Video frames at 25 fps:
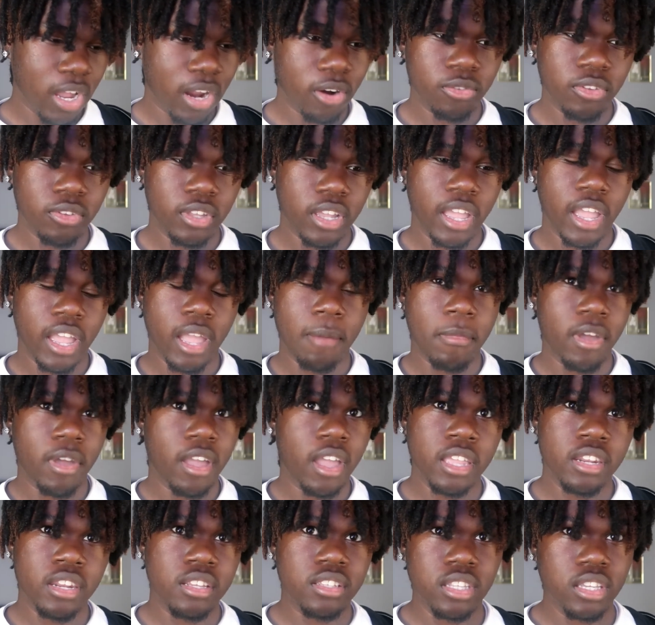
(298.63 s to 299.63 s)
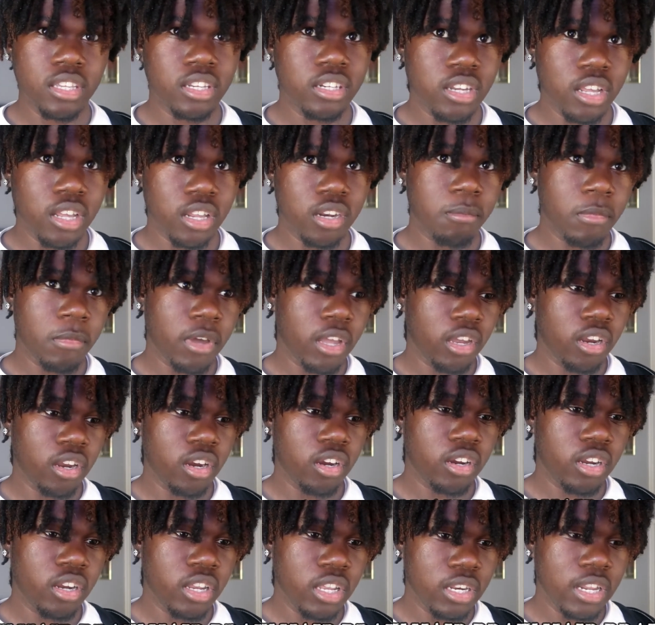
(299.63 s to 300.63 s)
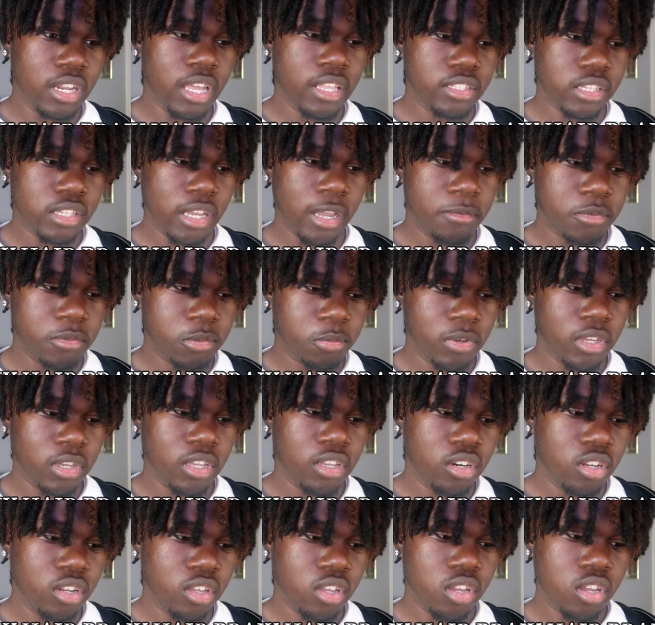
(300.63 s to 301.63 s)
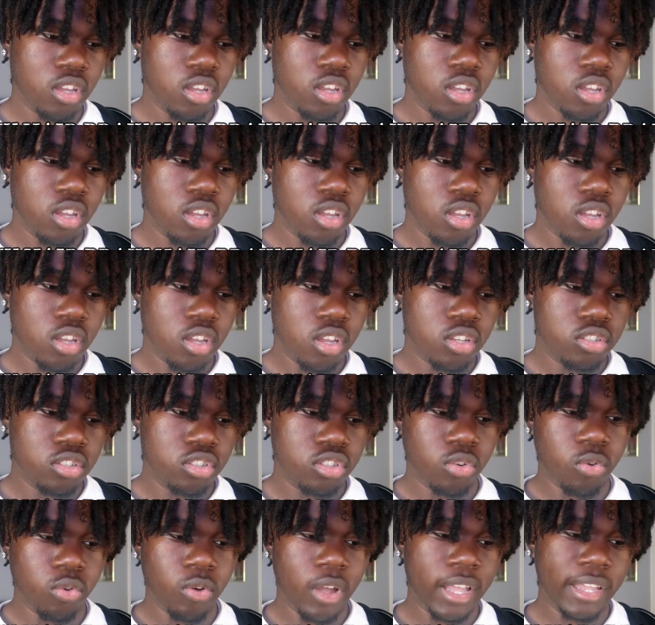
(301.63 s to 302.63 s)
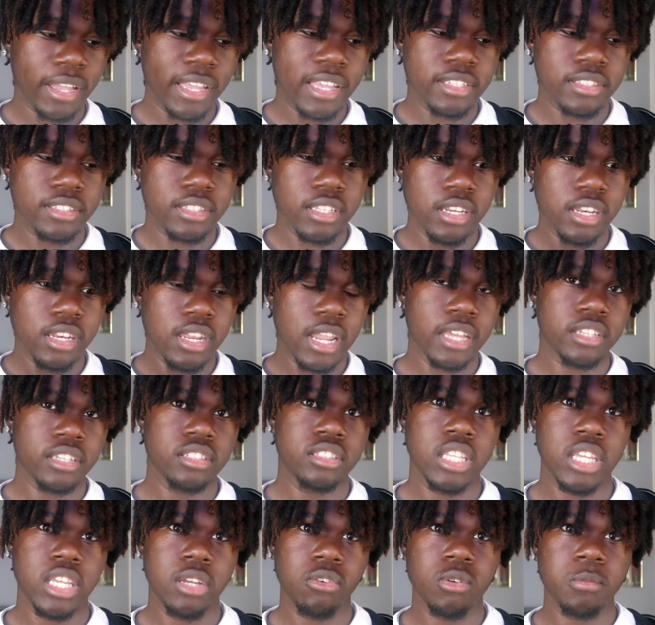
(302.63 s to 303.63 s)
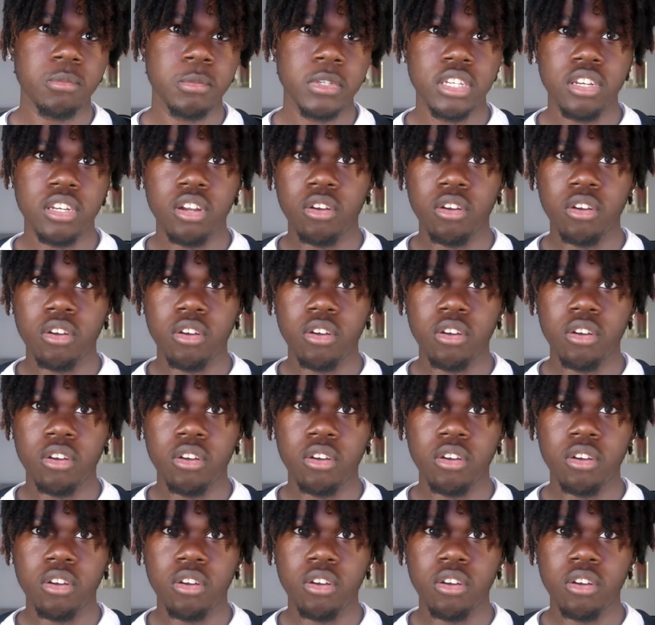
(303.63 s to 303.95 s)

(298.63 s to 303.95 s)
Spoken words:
I don't think I got anything done in my hair in that time span. So I guess the next thing would be